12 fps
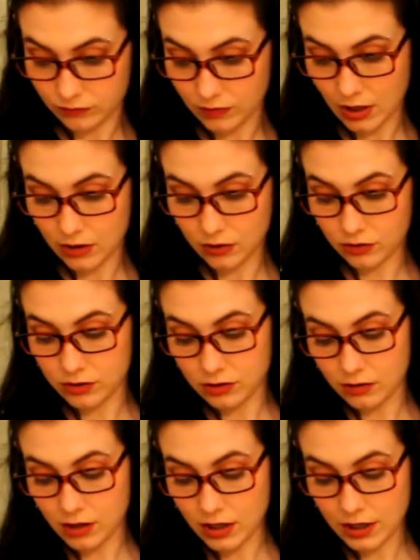and they're
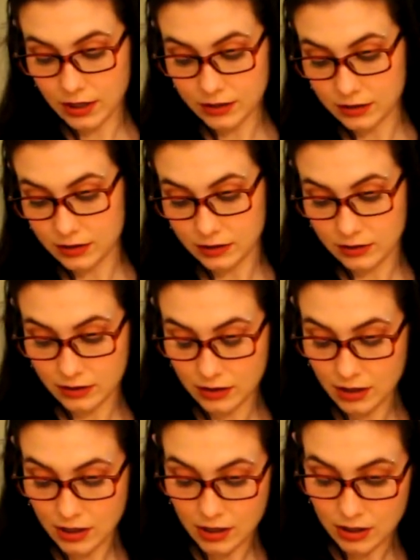still hot,
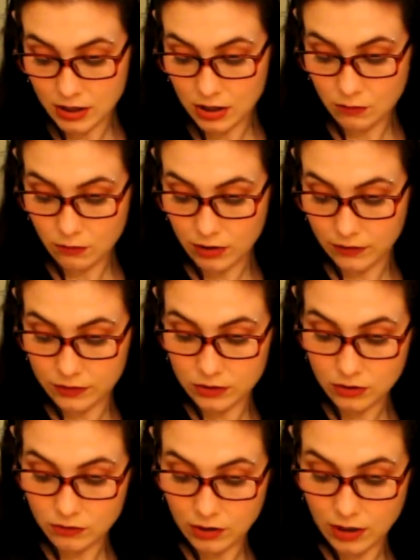then you won't have to
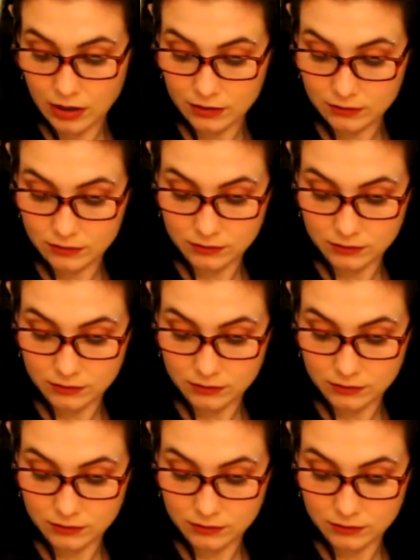do that.